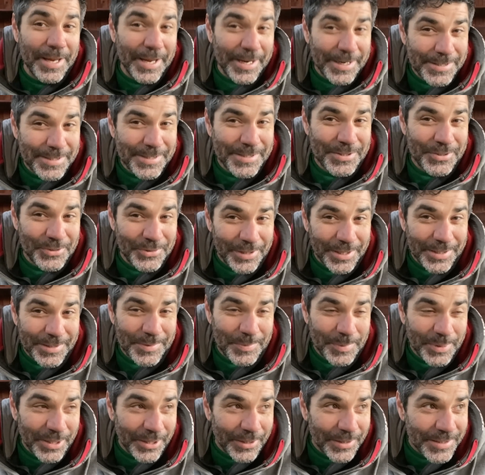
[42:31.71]
Texas or not, to
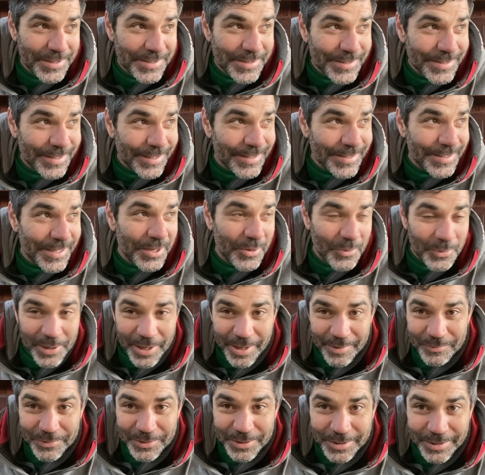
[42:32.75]
be honest, because I don't
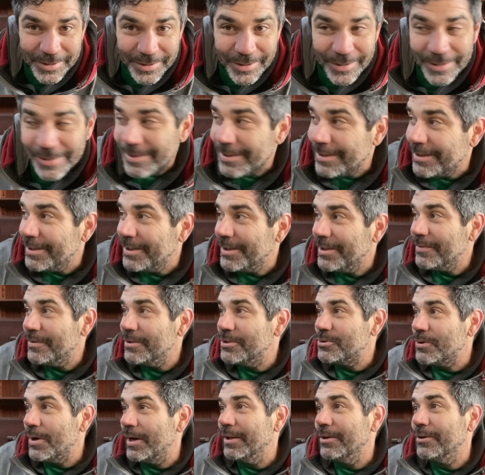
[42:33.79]
have the uh, the
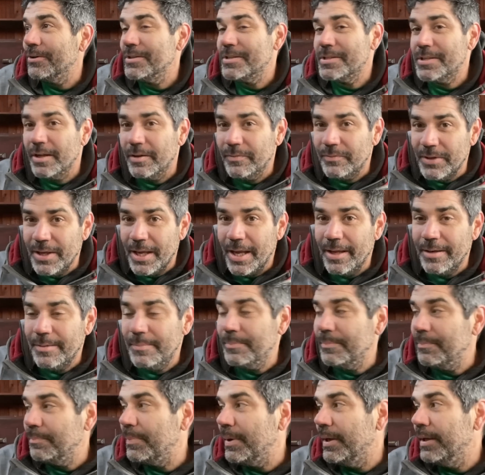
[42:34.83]
trailer and stuff yet.
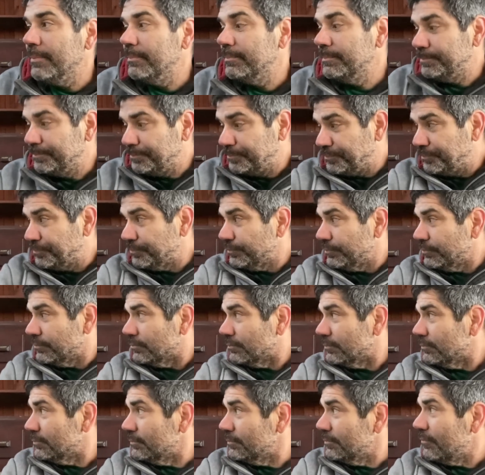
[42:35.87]
But
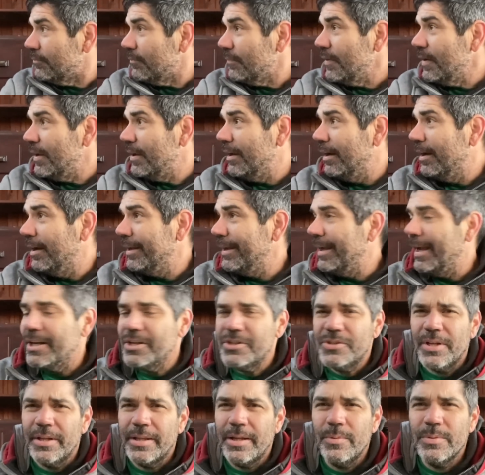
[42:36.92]
uh, yeah, I
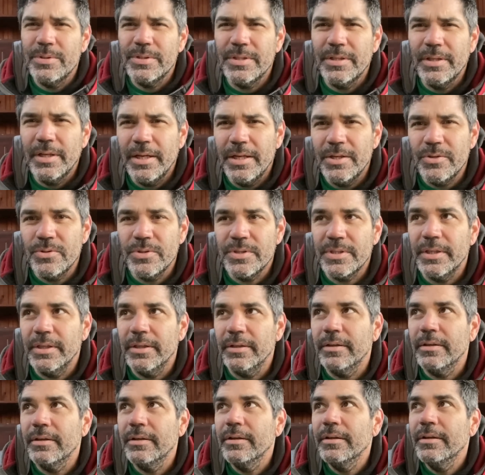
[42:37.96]
just thought that was an
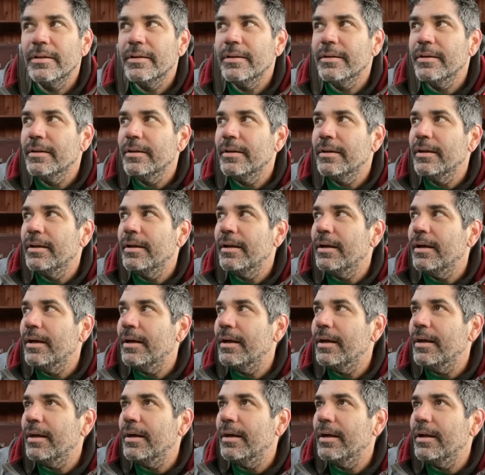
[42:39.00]
interesting
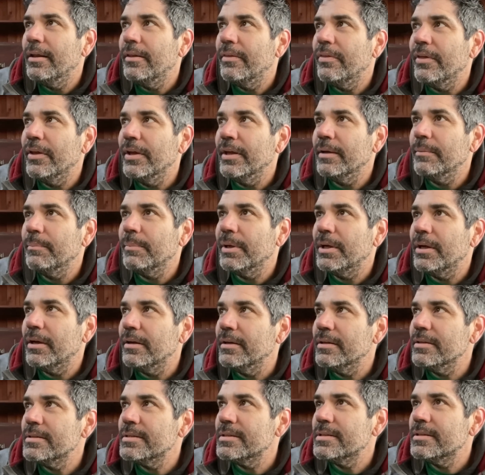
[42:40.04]
uh, thing
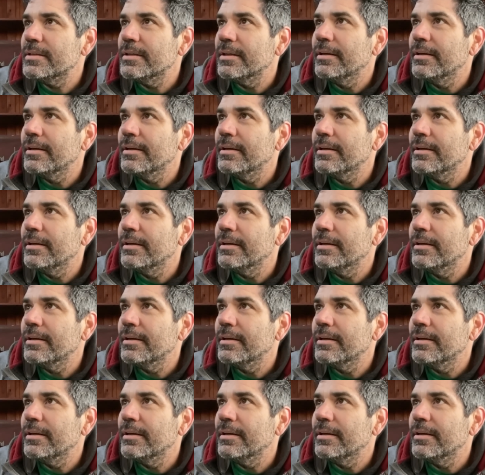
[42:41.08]
because